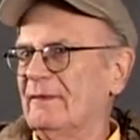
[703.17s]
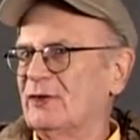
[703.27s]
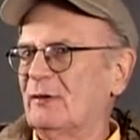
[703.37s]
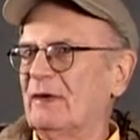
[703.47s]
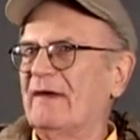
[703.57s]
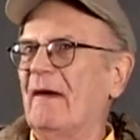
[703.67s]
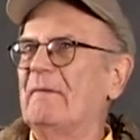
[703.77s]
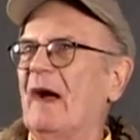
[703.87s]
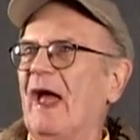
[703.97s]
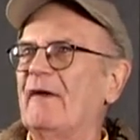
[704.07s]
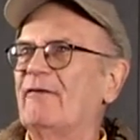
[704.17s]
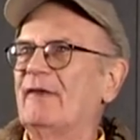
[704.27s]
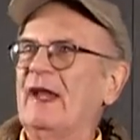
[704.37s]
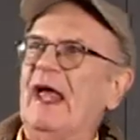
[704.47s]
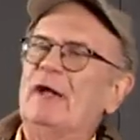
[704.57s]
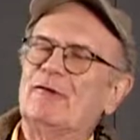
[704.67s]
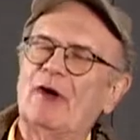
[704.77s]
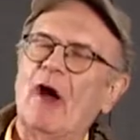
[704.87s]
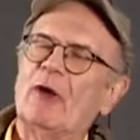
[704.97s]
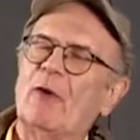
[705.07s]
She would come, I had a friend,
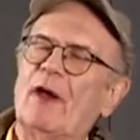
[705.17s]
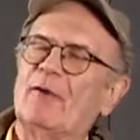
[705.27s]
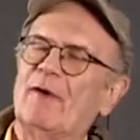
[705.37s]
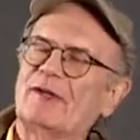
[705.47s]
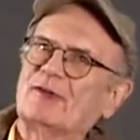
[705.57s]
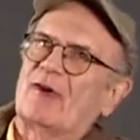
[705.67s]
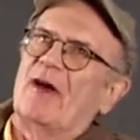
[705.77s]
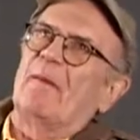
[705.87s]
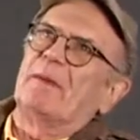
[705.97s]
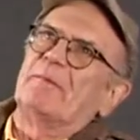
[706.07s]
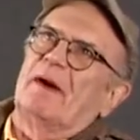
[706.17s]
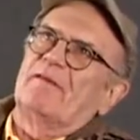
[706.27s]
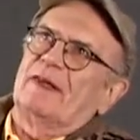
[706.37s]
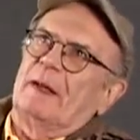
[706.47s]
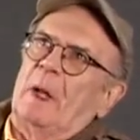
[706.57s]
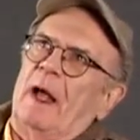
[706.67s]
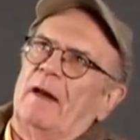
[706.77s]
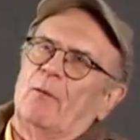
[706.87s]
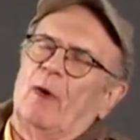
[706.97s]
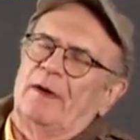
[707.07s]
Adriano, who had a restaurant up in Beverly
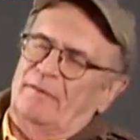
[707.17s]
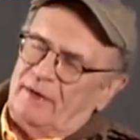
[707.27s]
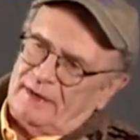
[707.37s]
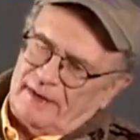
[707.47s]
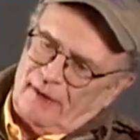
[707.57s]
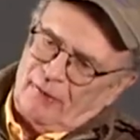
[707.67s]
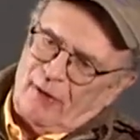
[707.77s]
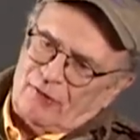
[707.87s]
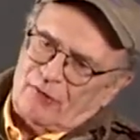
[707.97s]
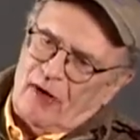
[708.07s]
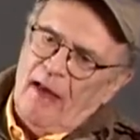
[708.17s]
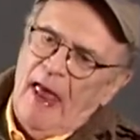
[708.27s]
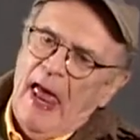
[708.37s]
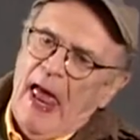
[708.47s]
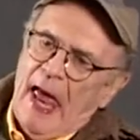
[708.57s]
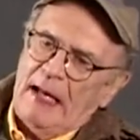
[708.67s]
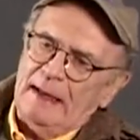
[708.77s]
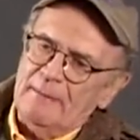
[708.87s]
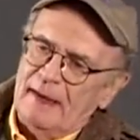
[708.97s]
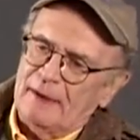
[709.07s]
Glen, a wonderful Italian restaurant, and
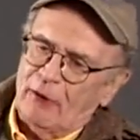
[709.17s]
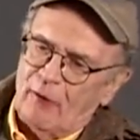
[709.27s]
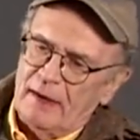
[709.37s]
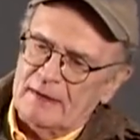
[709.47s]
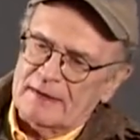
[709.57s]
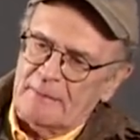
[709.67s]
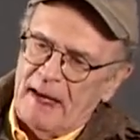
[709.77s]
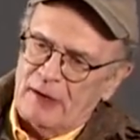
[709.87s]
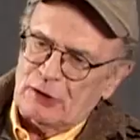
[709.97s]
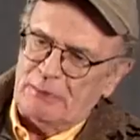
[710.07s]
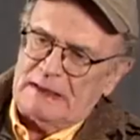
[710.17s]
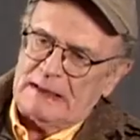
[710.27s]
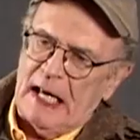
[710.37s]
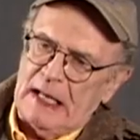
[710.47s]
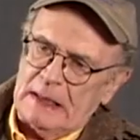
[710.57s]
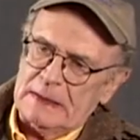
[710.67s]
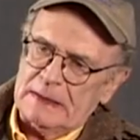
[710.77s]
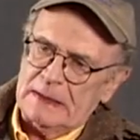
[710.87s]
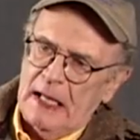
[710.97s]
he made the greatest mashed potatoes.